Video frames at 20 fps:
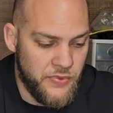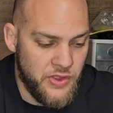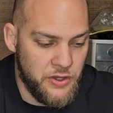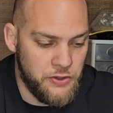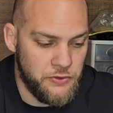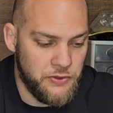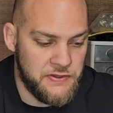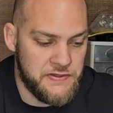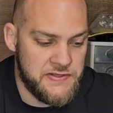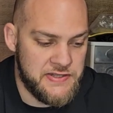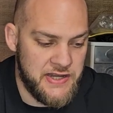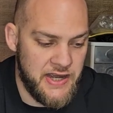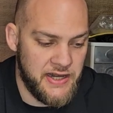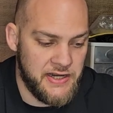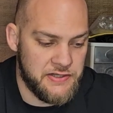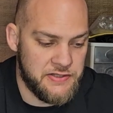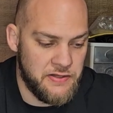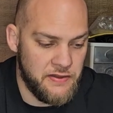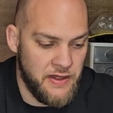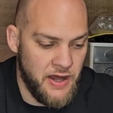You can set
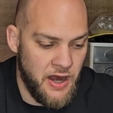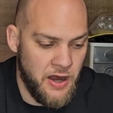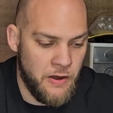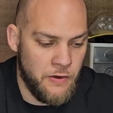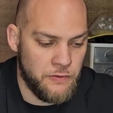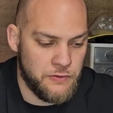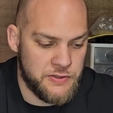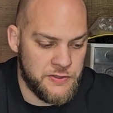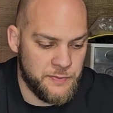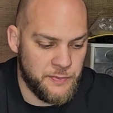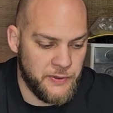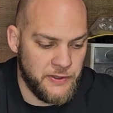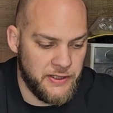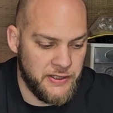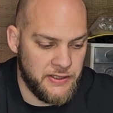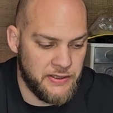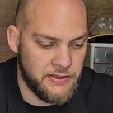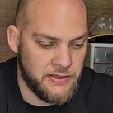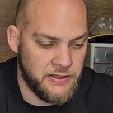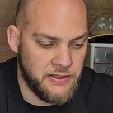it to the aux
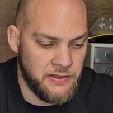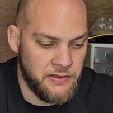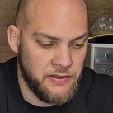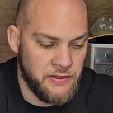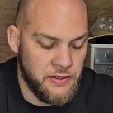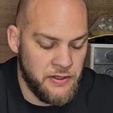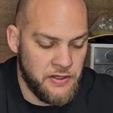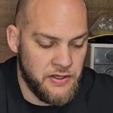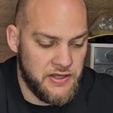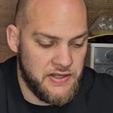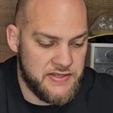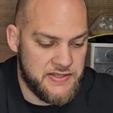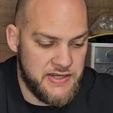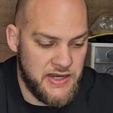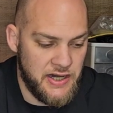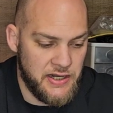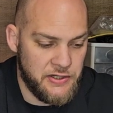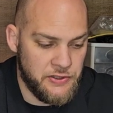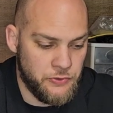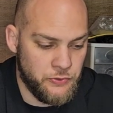plug. You can
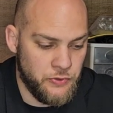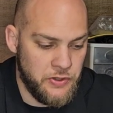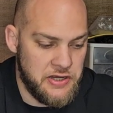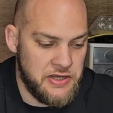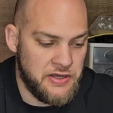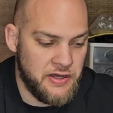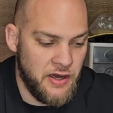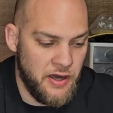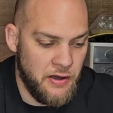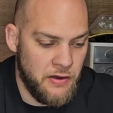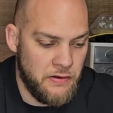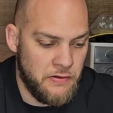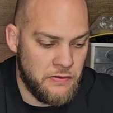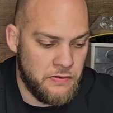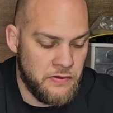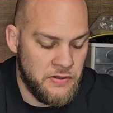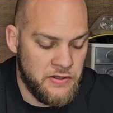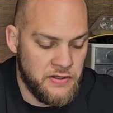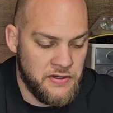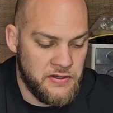set it to
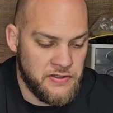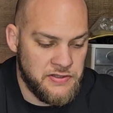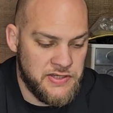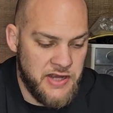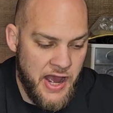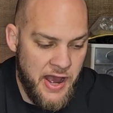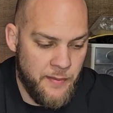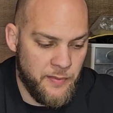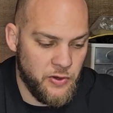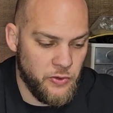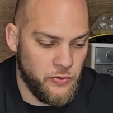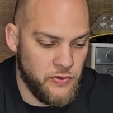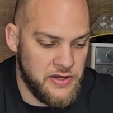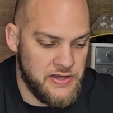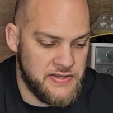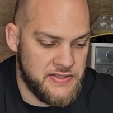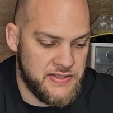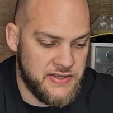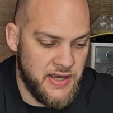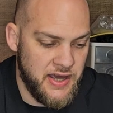recall, timer
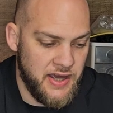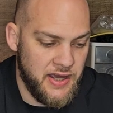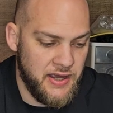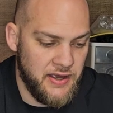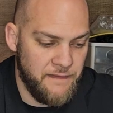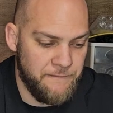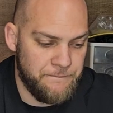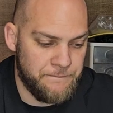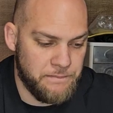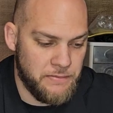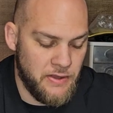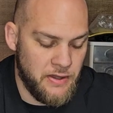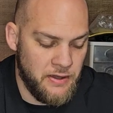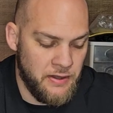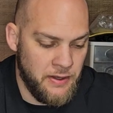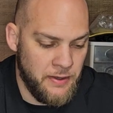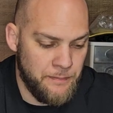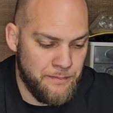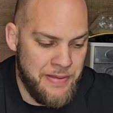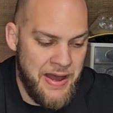reset,
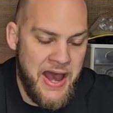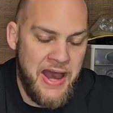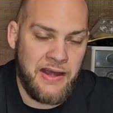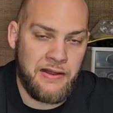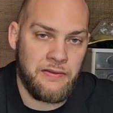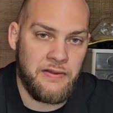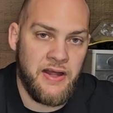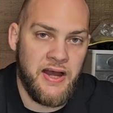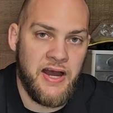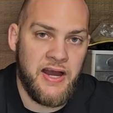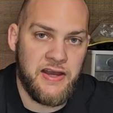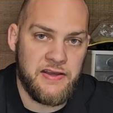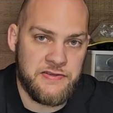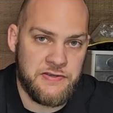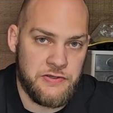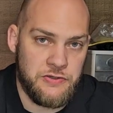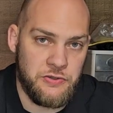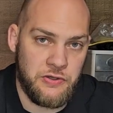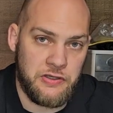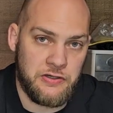backlight,
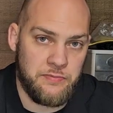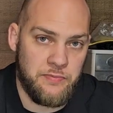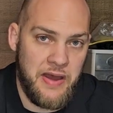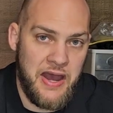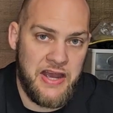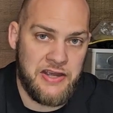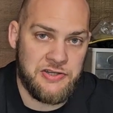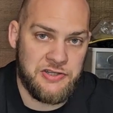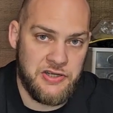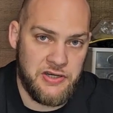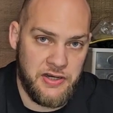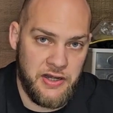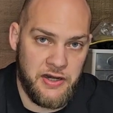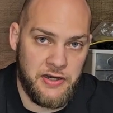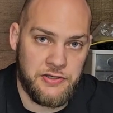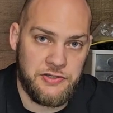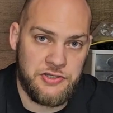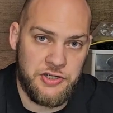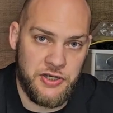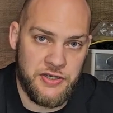so you could mash it and
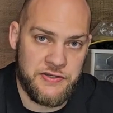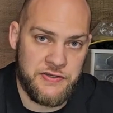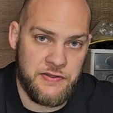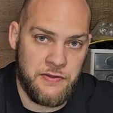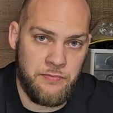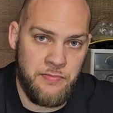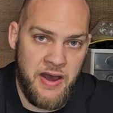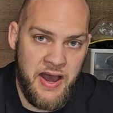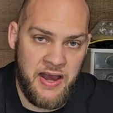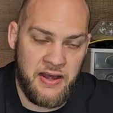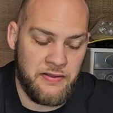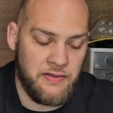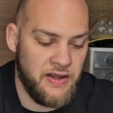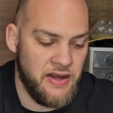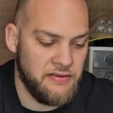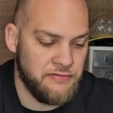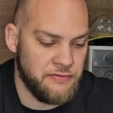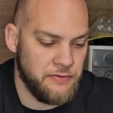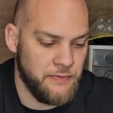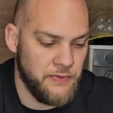adjust the
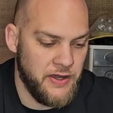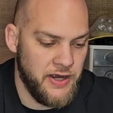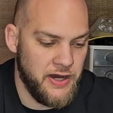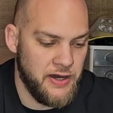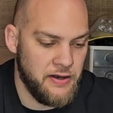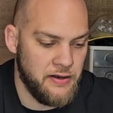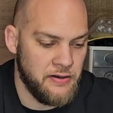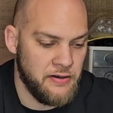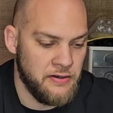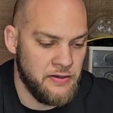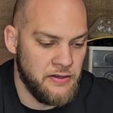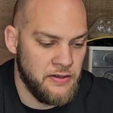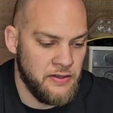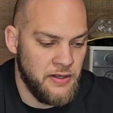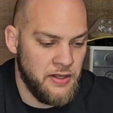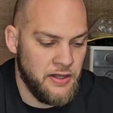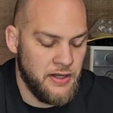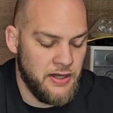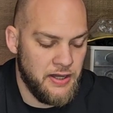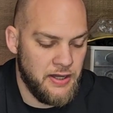backlight from there.
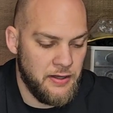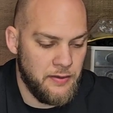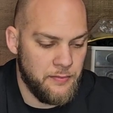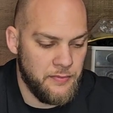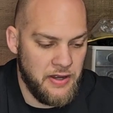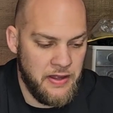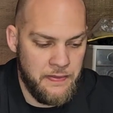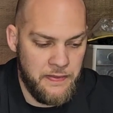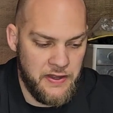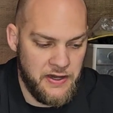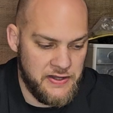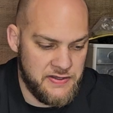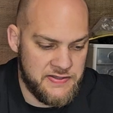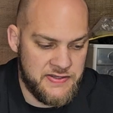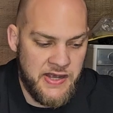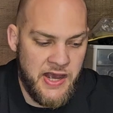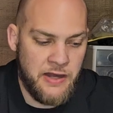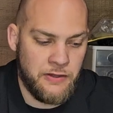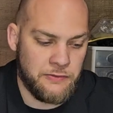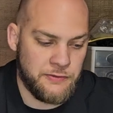And then it
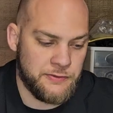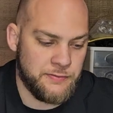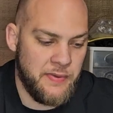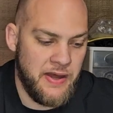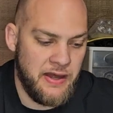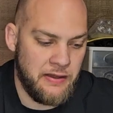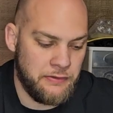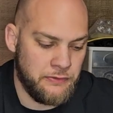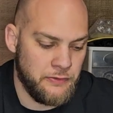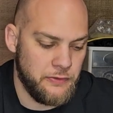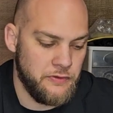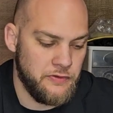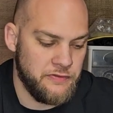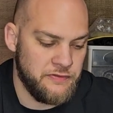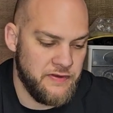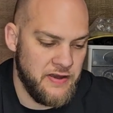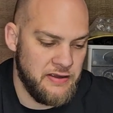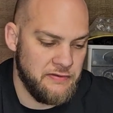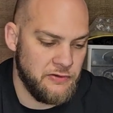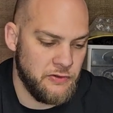cycles back through to
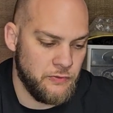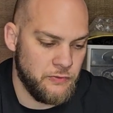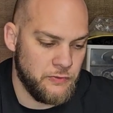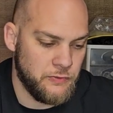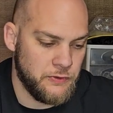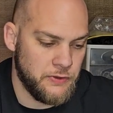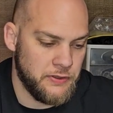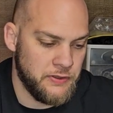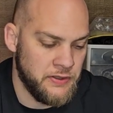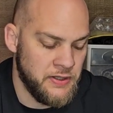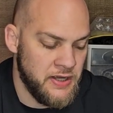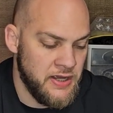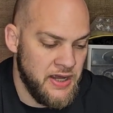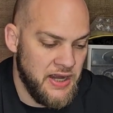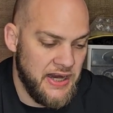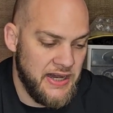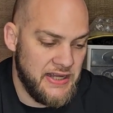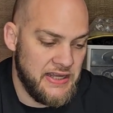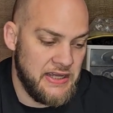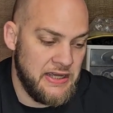favorite 1.
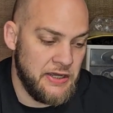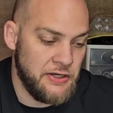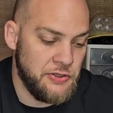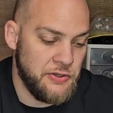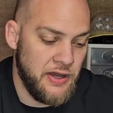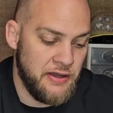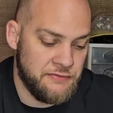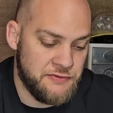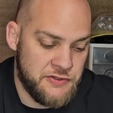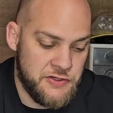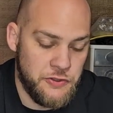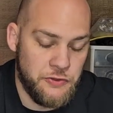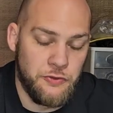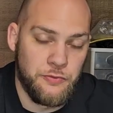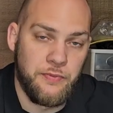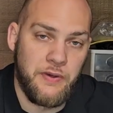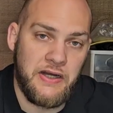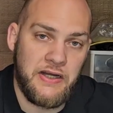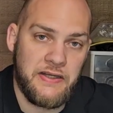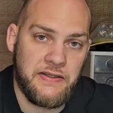And again, you have
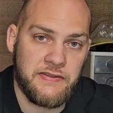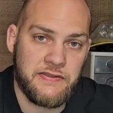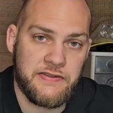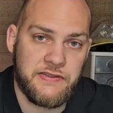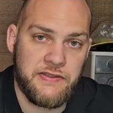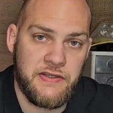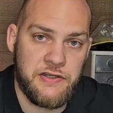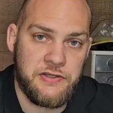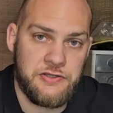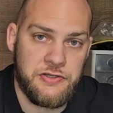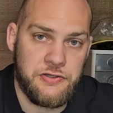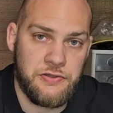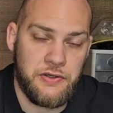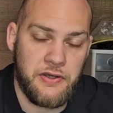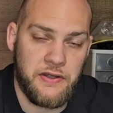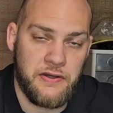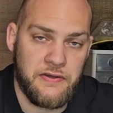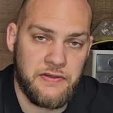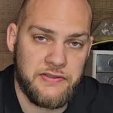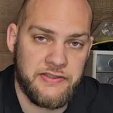2 buttons that you
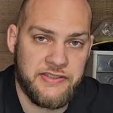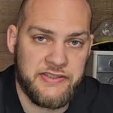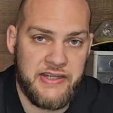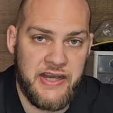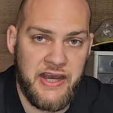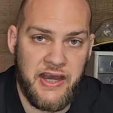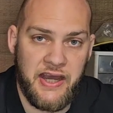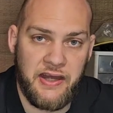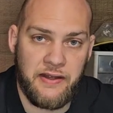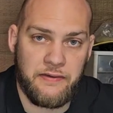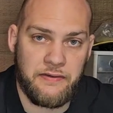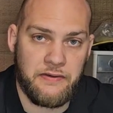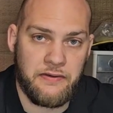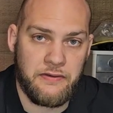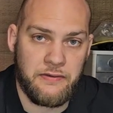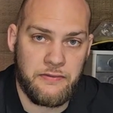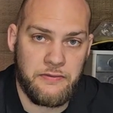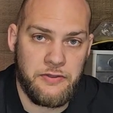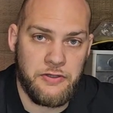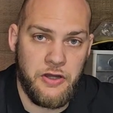can set,
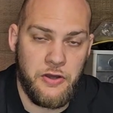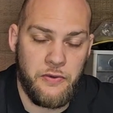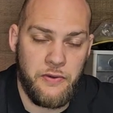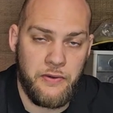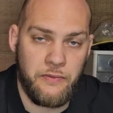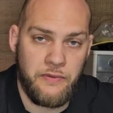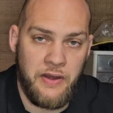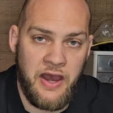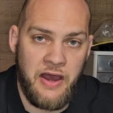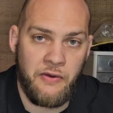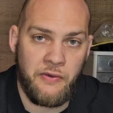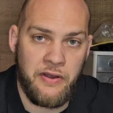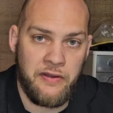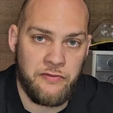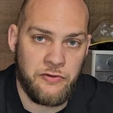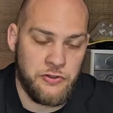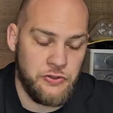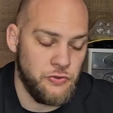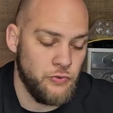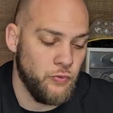
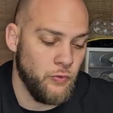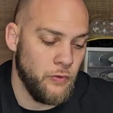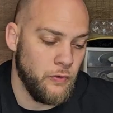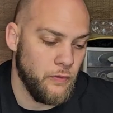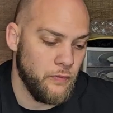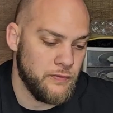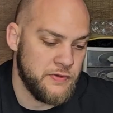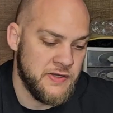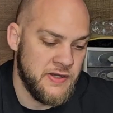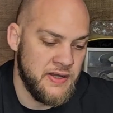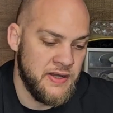however you want.